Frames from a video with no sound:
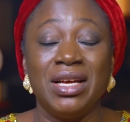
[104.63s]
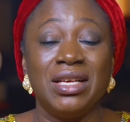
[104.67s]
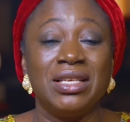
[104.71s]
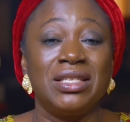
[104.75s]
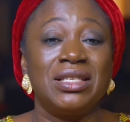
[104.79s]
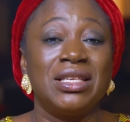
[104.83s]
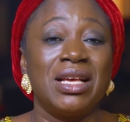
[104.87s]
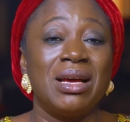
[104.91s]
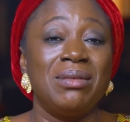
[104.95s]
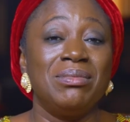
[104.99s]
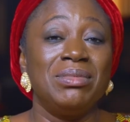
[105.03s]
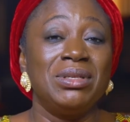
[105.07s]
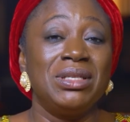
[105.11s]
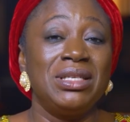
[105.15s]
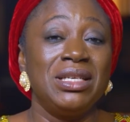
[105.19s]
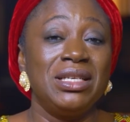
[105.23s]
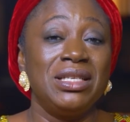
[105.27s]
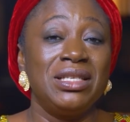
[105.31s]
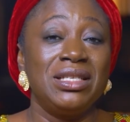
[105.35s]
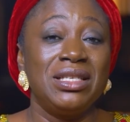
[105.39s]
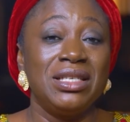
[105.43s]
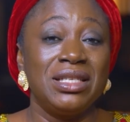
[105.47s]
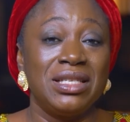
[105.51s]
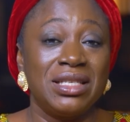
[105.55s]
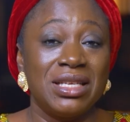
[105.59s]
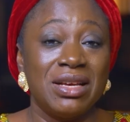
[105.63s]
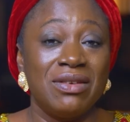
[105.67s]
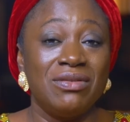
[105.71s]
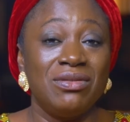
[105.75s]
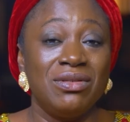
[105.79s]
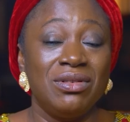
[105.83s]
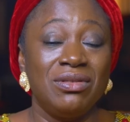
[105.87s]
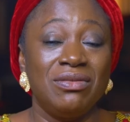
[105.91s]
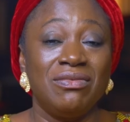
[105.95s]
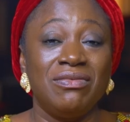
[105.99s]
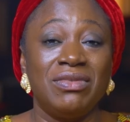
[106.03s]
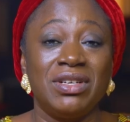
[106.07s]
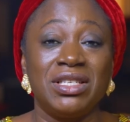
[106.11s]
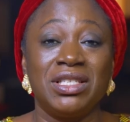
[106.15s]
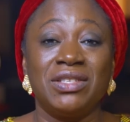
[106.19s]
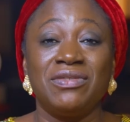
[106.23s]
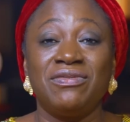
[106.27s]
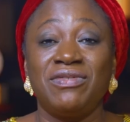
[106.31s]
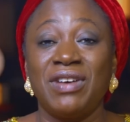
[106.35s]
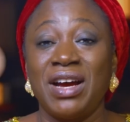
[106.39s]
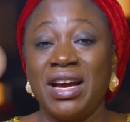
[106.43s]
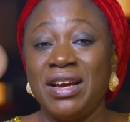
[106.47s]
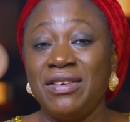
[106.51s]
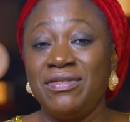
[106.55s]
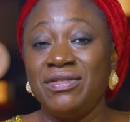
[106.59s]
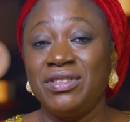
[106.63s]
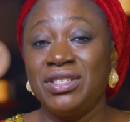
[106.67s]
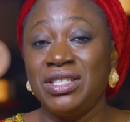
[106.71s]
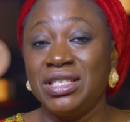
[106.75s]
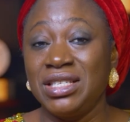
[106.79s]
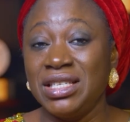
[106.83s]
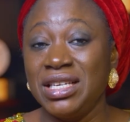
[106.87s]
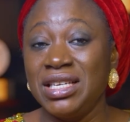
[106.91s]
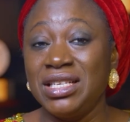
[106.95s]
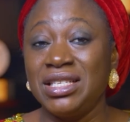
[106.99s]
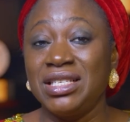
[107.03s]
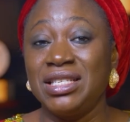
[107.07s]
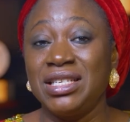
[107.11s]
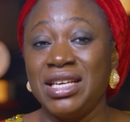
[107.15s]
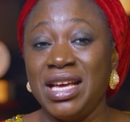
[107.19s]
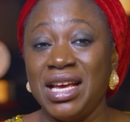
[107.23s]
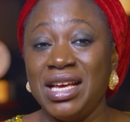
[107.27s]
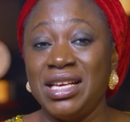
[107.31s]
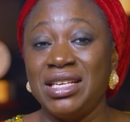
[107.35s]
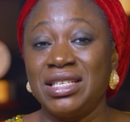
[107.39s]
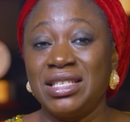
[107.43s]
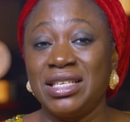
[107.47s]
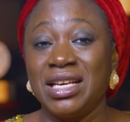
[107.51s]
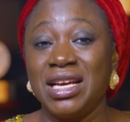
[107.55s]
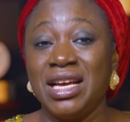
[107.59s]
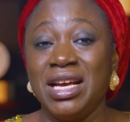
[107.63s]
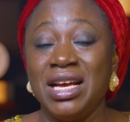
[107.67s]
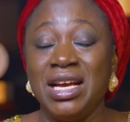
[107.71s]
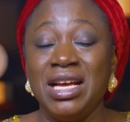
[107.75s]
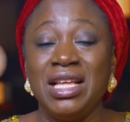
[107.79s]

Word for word: Psalm 67, verse 5 to 6 says,